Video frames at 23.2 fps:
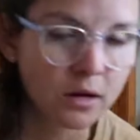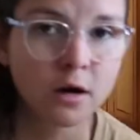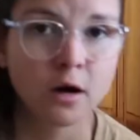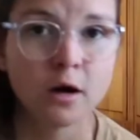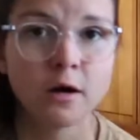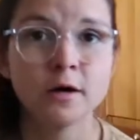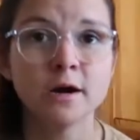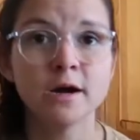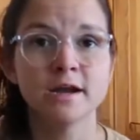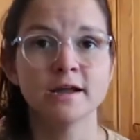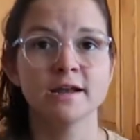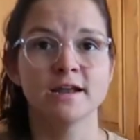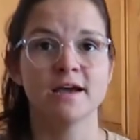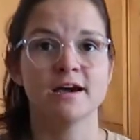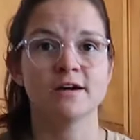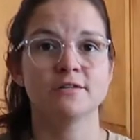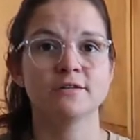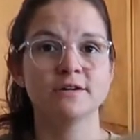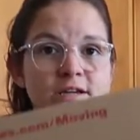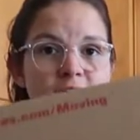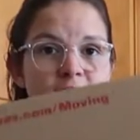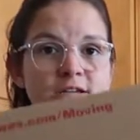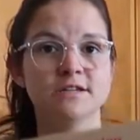Alright,
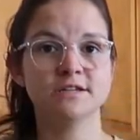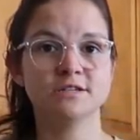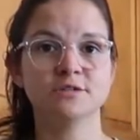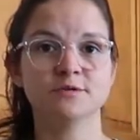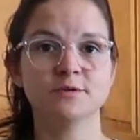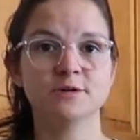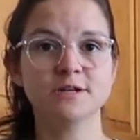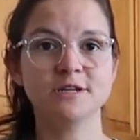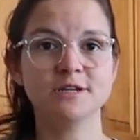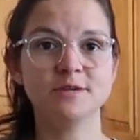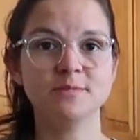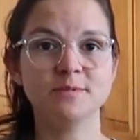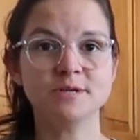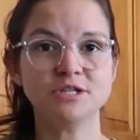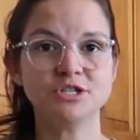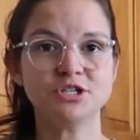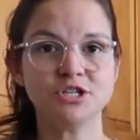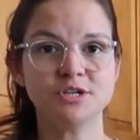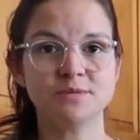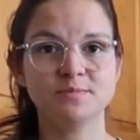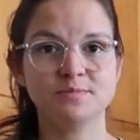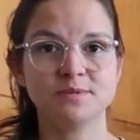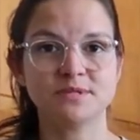now it is ready to be
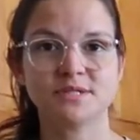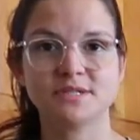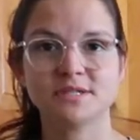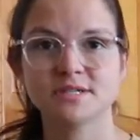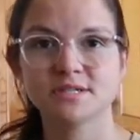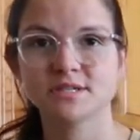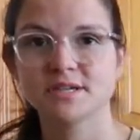shipped.